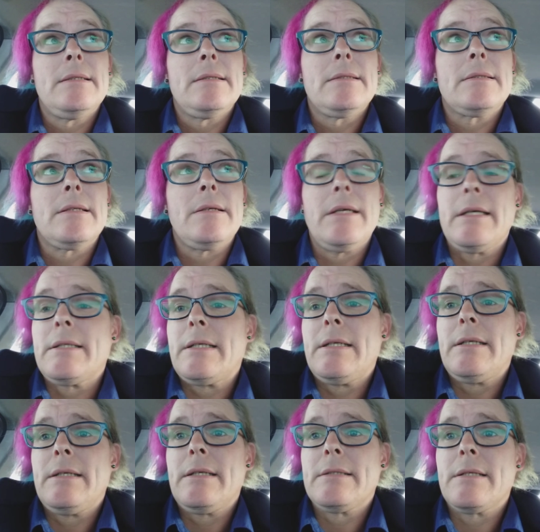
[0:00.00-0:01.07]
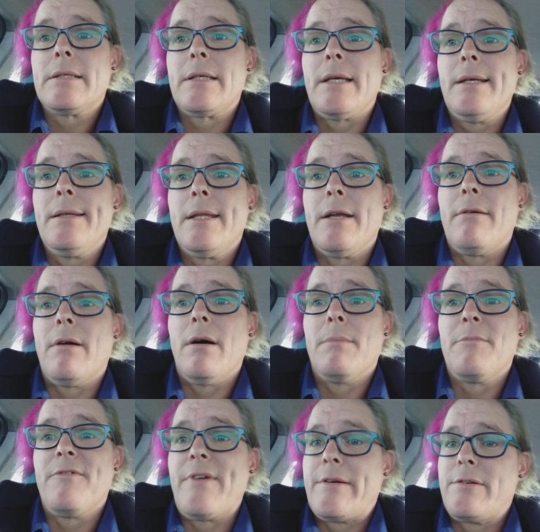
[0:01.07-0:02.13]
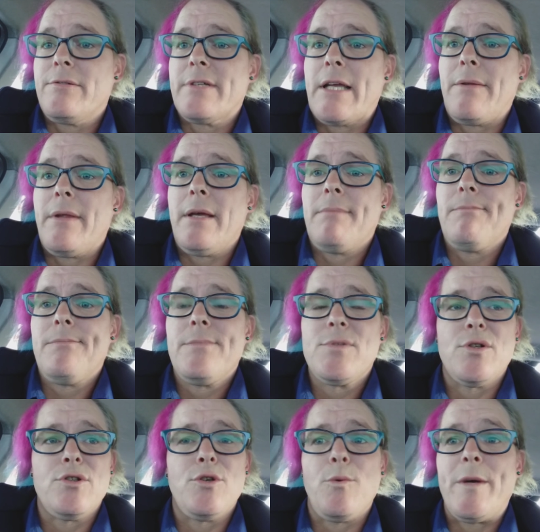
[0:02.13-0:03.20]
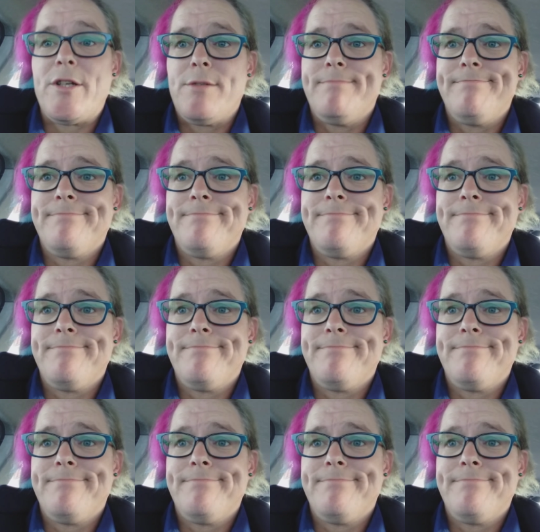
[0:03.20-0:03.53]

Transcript: So yes, as I say, there are professionals out there, should you wish.